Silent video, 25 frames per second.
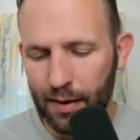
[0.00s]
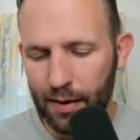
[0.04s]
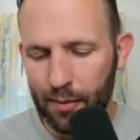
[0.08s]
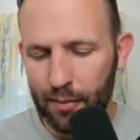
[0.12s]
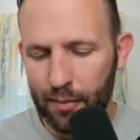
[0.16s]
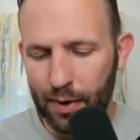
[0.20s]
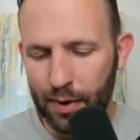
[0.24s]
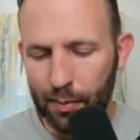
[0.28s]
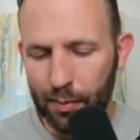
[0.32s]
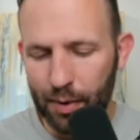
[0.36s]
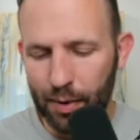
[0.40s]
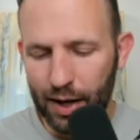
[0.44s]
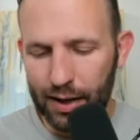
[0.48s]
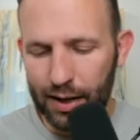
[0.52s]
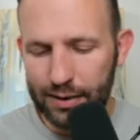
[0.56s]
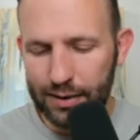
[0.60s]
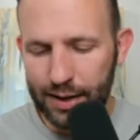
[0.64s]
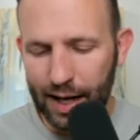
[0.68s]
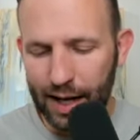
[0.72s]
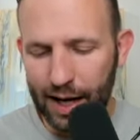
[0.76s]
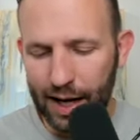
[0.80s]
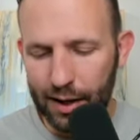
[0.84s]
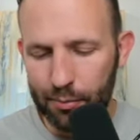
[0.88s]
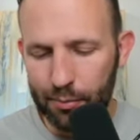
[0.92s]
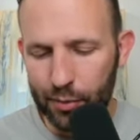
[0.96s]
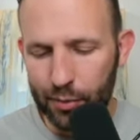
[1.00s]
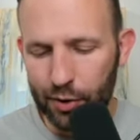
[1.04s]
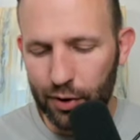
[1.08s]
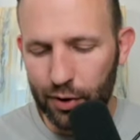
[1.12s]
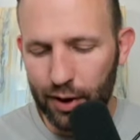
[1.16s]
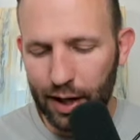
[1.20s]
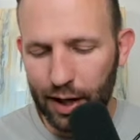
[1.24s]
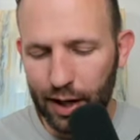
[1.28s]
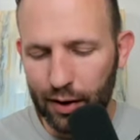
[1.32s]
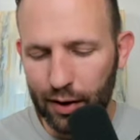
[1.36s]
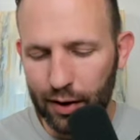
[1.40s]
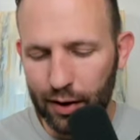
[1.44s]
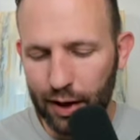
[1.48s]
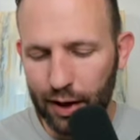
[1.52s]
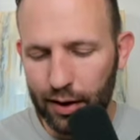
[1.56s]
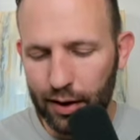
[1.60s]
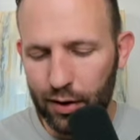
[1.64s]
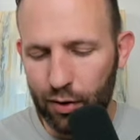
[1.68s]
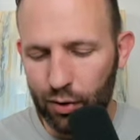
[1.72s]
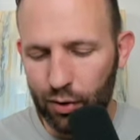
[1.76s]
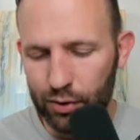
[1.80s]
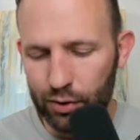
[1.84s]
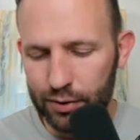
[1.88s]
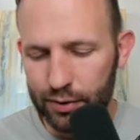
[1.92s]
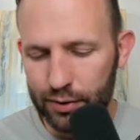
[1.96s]
My boss, Admiral Eric
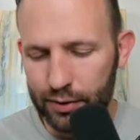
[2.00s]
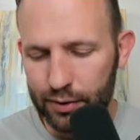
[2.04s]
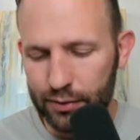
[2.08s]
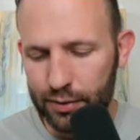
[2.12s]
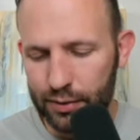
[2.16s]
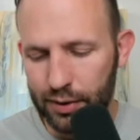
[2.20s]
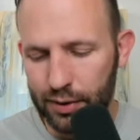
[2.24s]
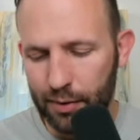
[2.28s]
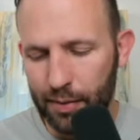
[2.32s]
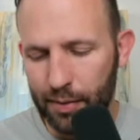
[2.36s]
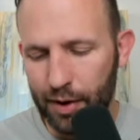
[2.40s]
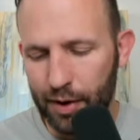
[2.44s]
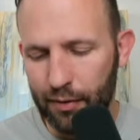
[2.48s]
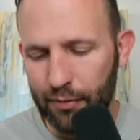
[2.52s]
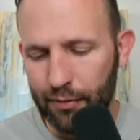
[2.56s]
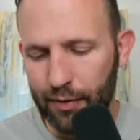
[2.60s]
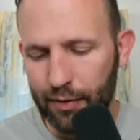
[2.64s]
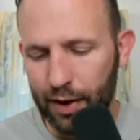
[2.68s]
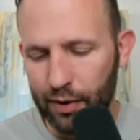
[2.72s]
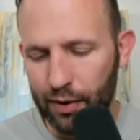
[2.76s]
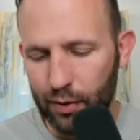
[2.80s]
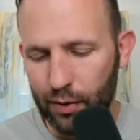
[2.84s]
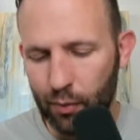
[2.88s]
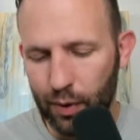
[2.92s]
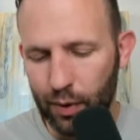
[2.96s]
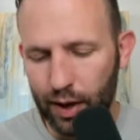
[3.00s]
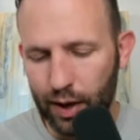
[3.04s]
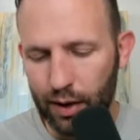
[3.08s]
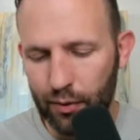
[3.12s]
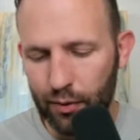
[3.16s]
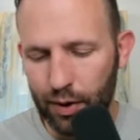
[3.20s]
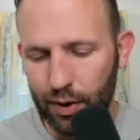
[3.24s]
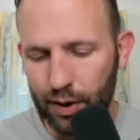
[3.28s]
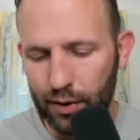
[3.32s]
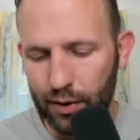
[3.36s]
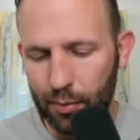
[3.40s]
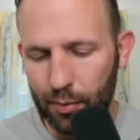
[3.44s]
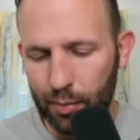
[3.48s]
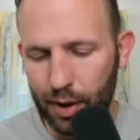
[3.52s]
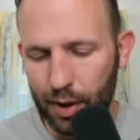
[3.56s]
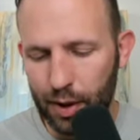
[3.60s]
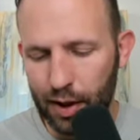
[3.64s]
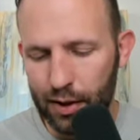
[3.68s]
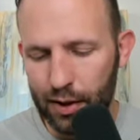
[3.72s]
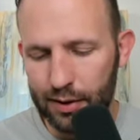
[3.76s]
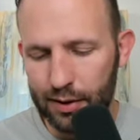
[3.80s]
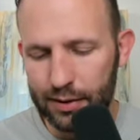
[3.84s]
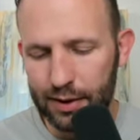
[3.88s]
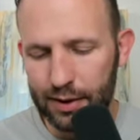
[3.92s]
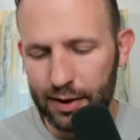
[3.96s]
Olson, somehow found a way around the
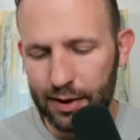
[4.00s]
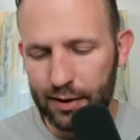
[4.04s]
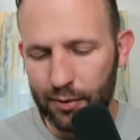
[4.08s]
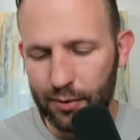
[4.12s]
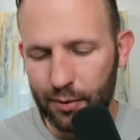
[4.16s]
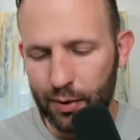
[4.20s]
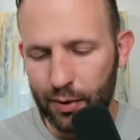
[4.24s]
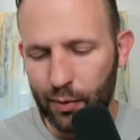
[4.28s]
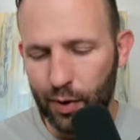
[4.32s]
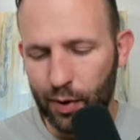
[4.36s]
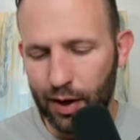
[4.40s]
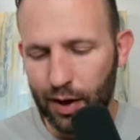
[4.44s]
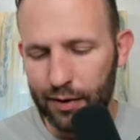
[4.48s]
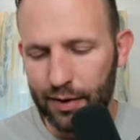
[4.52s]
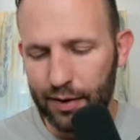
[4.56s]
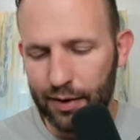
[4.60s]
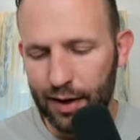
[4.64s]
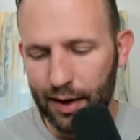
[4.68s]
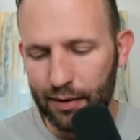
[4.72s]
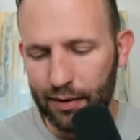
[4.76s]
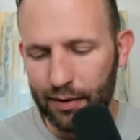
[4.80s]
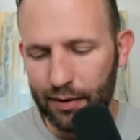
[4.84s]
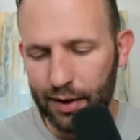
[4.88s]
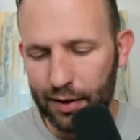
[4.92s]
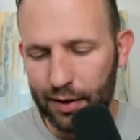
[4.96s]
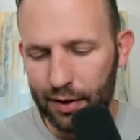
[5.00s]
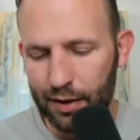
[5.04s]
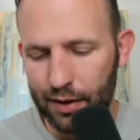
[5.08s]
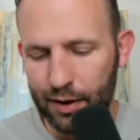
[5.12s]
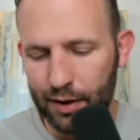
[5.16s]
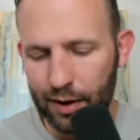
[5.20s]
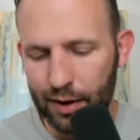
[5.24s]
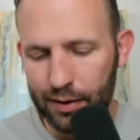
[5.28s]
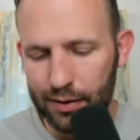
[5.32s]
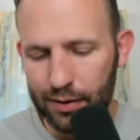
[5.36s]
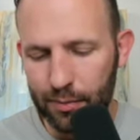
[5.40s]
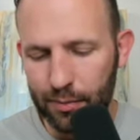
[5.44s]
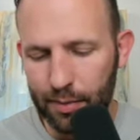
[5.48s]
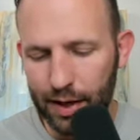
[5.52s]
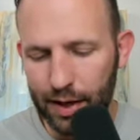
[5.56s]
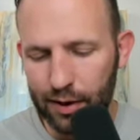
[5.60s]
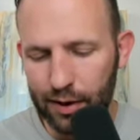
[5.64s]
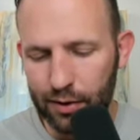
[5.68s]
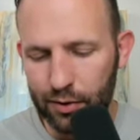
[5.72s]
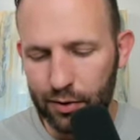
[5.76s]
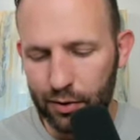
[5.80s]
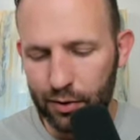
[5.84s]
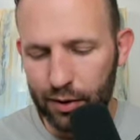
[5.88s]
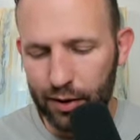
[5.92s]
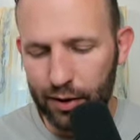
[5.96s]
policy that required the Navy to conduct a
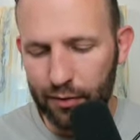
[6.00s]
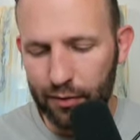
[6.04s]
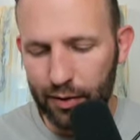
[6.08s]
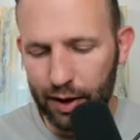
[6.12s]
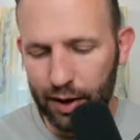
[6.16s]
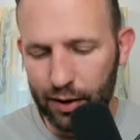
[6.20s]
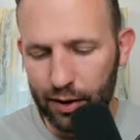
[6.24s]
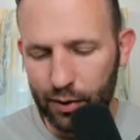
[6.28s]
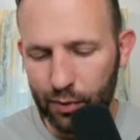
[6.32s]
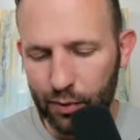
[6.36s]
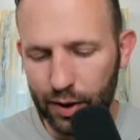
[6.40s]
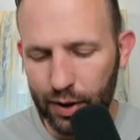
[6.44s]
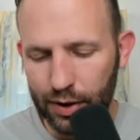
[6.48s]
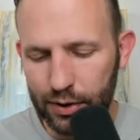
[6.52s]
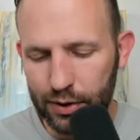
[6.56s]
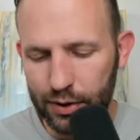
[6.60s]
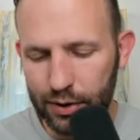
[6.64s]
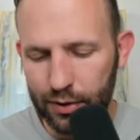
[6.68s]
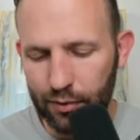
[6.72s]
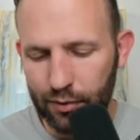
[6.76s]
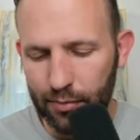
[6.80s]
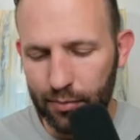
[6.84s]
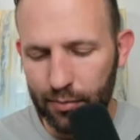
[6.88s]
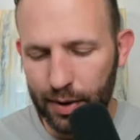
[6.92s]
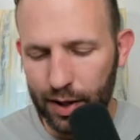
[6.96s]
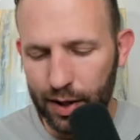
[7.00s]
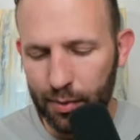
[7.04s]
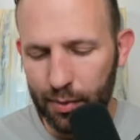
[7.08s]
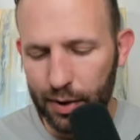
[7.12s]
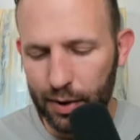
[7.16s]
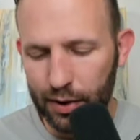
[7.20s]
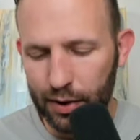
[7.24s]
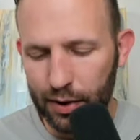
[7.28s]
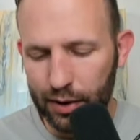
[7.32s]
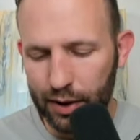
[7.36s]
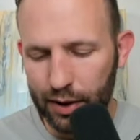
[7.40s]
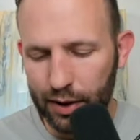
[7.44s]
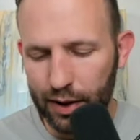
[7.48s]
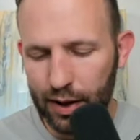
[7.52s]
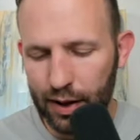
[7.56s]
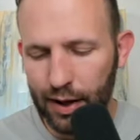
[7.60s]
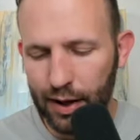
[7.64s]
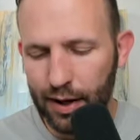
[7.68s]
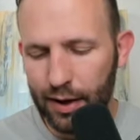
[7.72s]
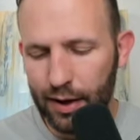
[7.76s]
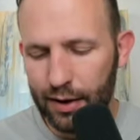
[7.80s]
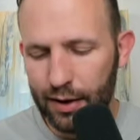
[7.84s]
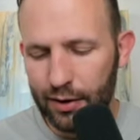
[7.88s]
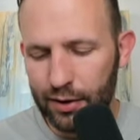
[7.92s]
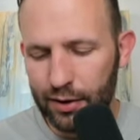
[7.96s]
medical evaluation of my ability
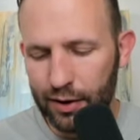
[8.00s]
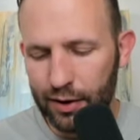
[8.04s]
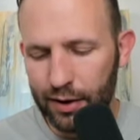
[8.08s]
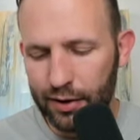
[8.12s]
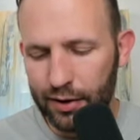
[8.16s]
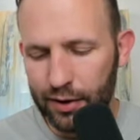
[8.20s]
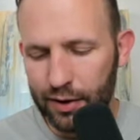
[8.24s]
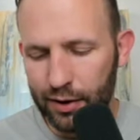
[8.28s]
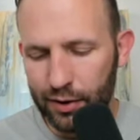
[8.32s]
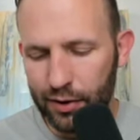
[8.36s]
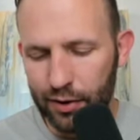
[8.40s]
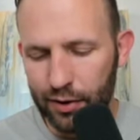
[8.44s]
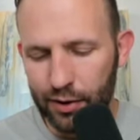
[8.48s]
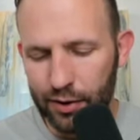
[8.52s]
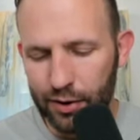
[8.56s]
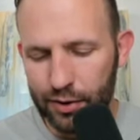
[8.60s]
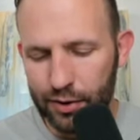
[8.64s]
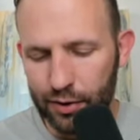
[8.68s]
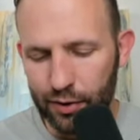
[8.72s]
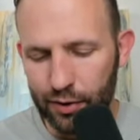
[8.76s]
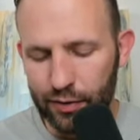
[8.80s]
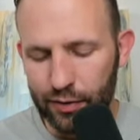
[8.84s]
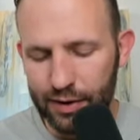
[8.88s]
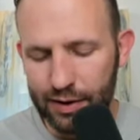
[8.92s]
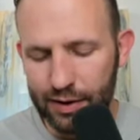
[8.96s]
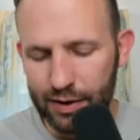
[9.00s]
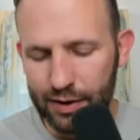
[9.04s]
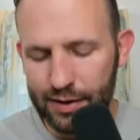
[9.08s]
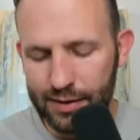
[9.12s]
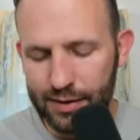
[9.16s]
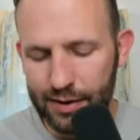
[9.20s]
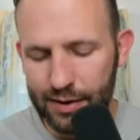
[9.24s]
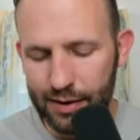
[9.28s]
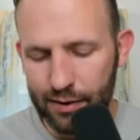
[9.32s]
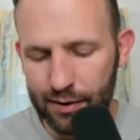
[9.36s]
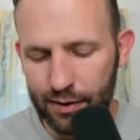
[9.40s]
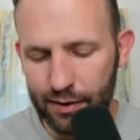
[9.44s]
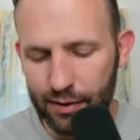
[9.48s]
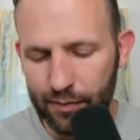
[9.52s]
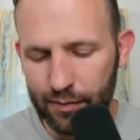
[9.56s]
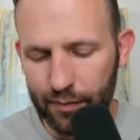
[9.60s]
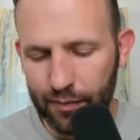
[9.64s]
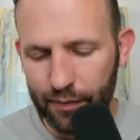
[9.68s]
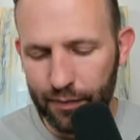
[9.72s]
to continue to serve as a SEAL.